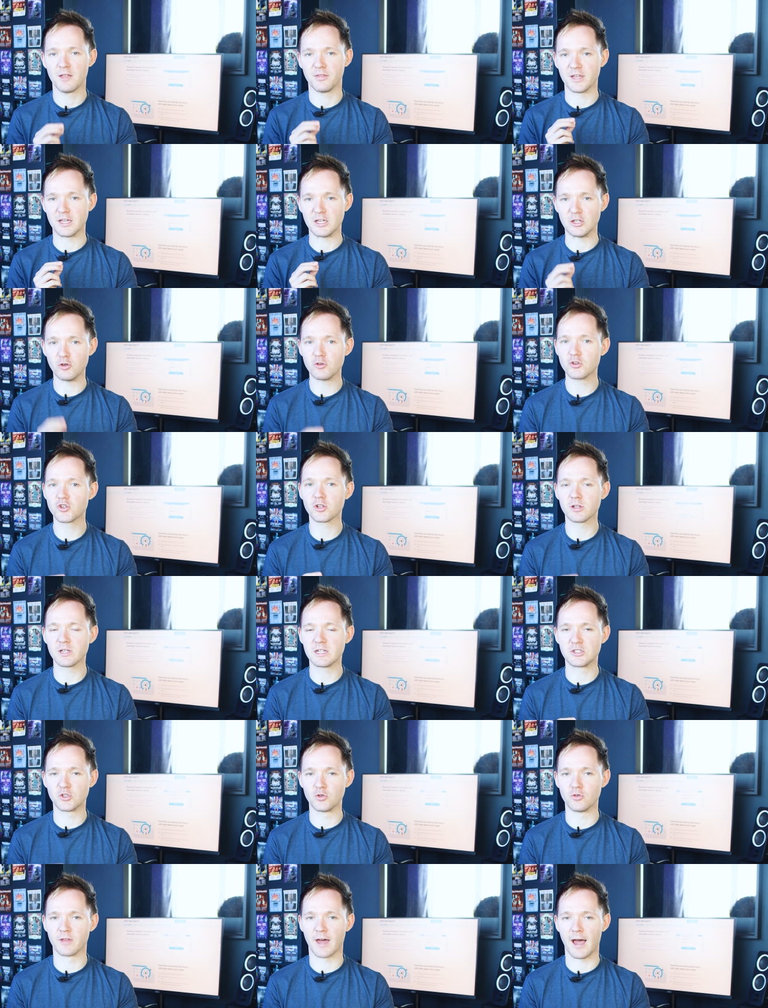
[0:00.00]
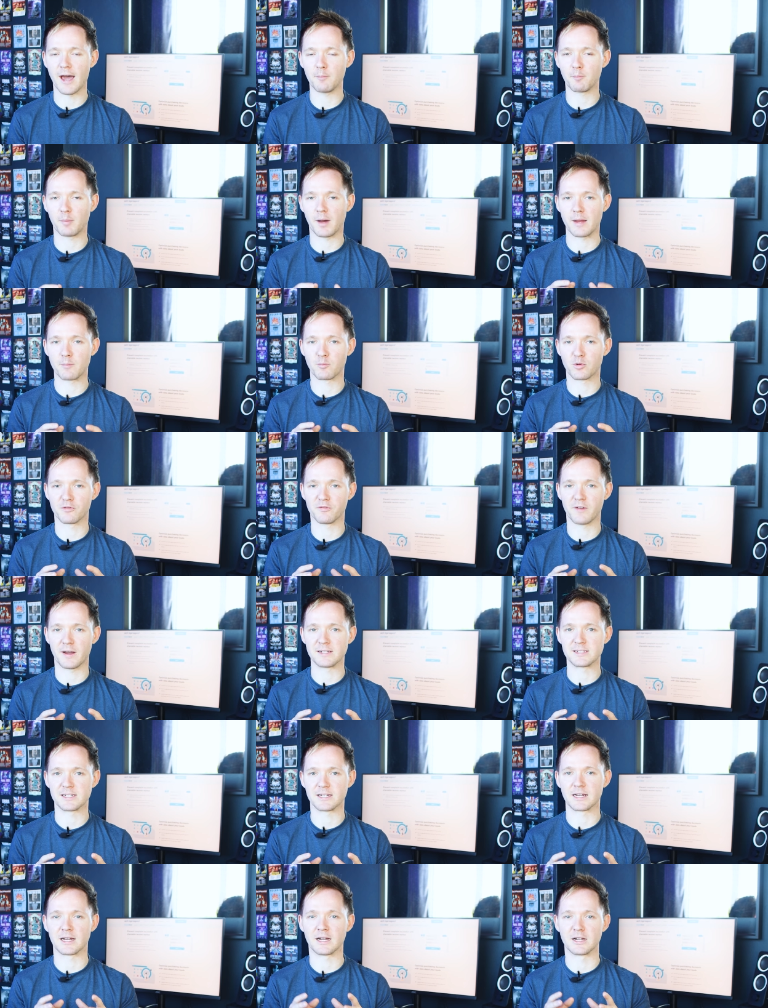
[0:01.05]
They usually do that by
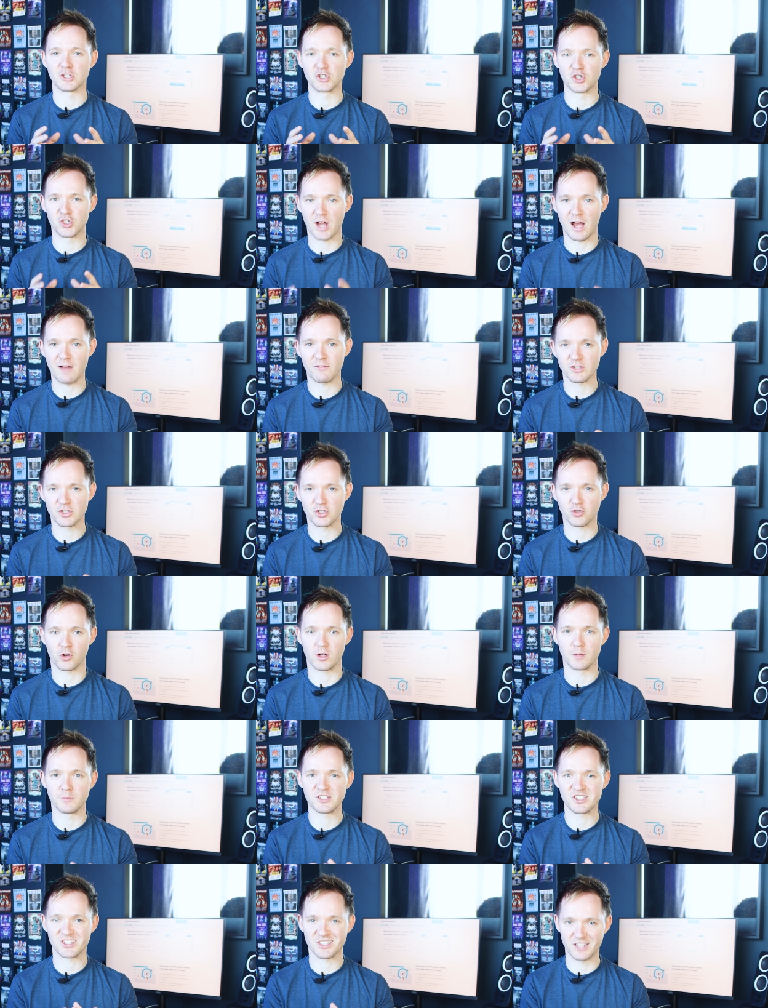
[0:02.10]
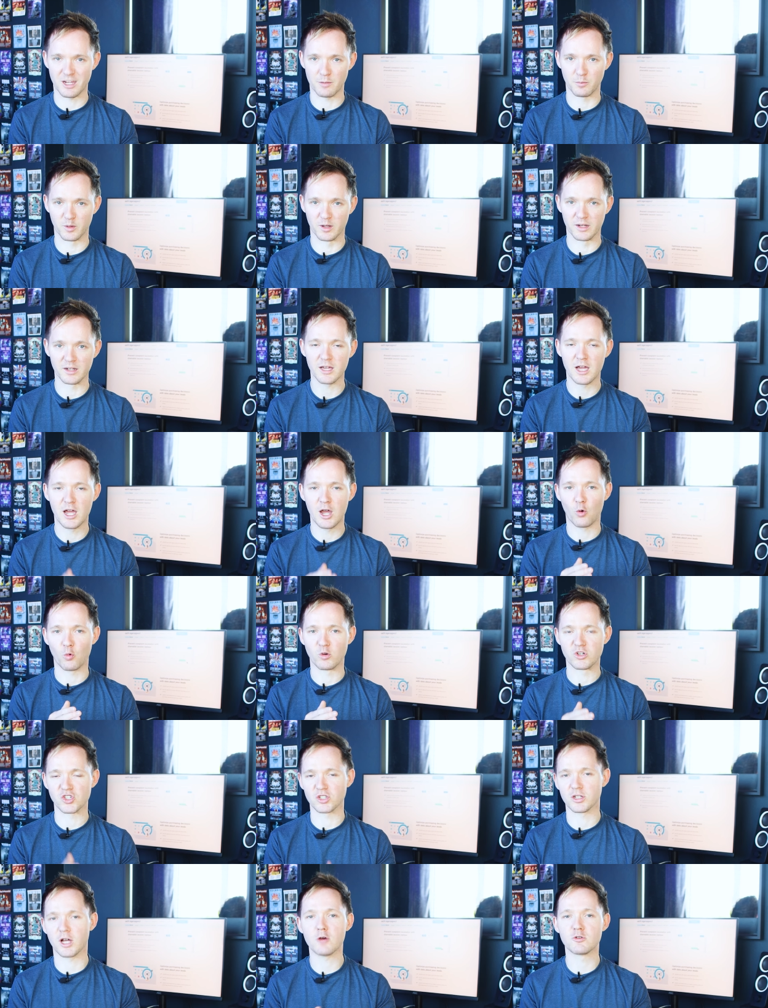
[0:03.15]
providing a JavaScript snippet
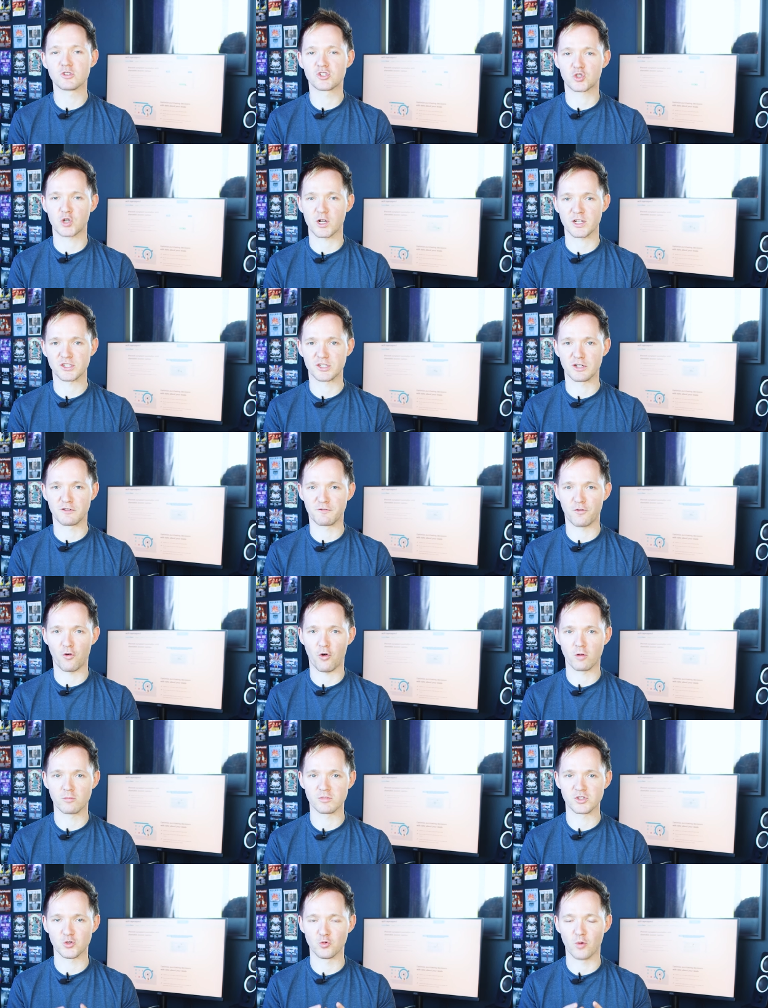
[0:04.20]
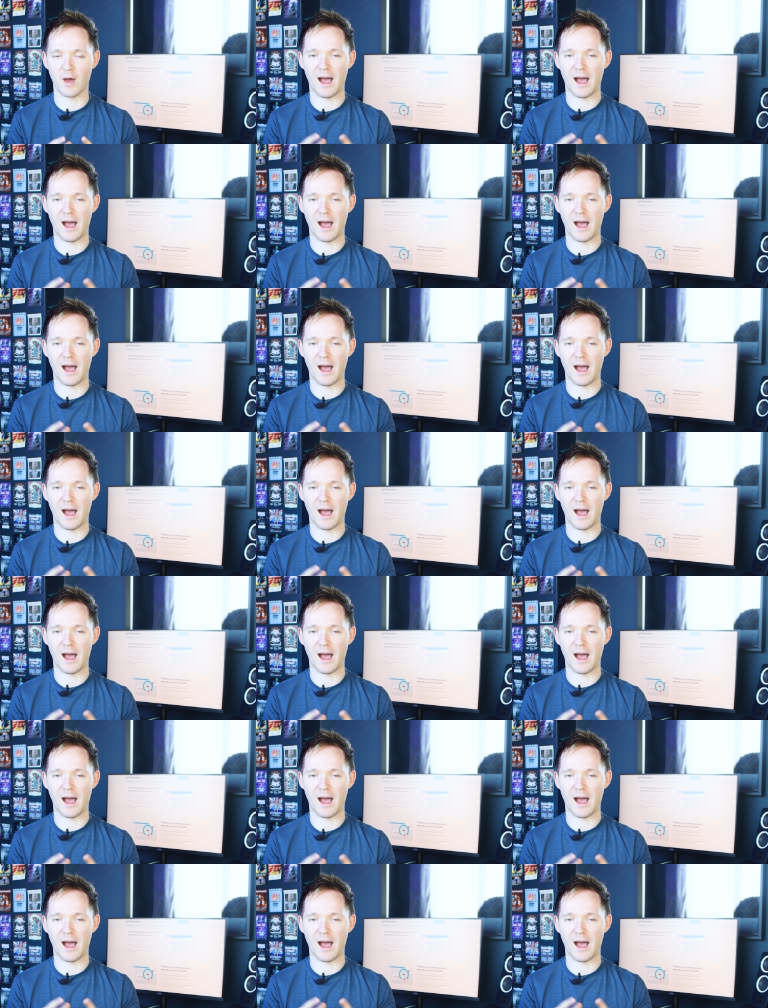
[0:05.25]
which allows Trustedform to